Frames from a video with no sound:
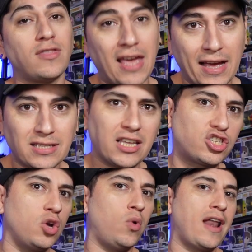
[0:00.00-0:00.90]
things than
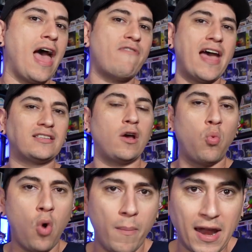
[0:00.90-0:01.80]
she would have as a
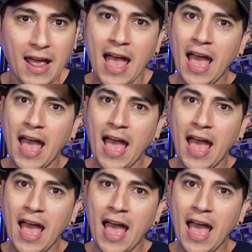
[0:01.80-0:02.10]
woman.